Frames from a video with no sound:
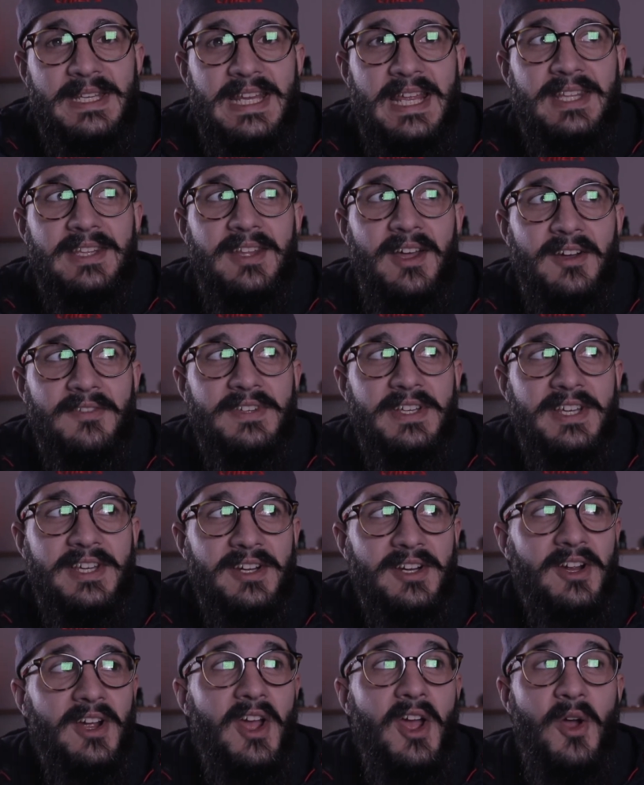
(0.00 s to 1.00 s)
I'd love to
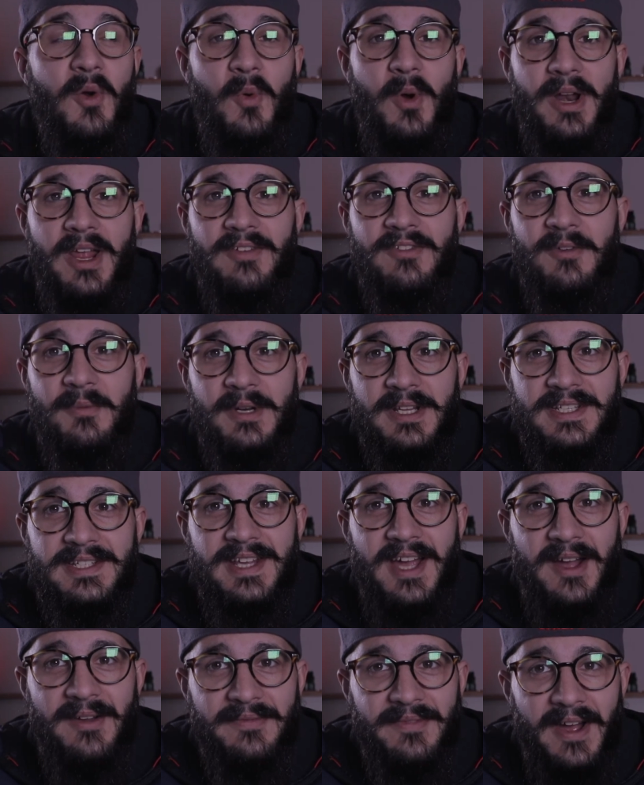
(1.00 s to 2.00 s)
hear what everybody's
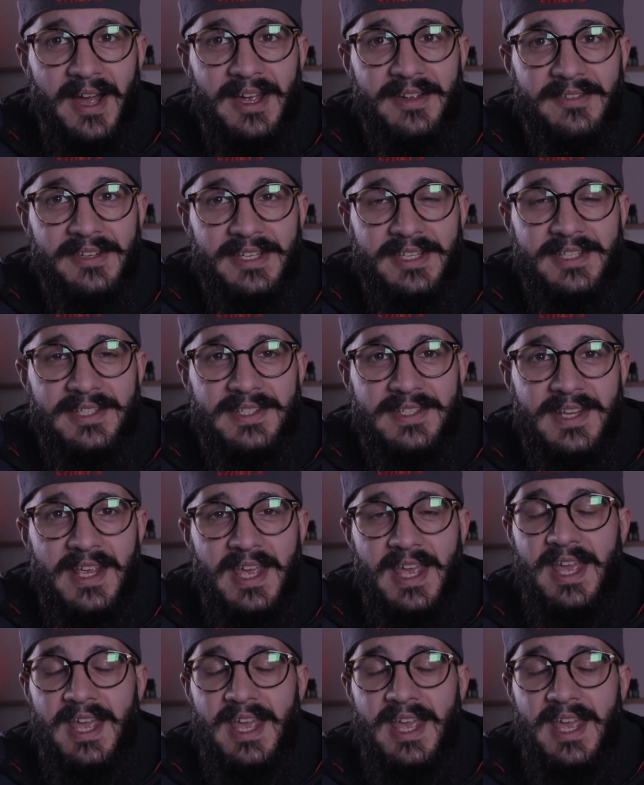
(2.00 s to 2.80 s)
top five is,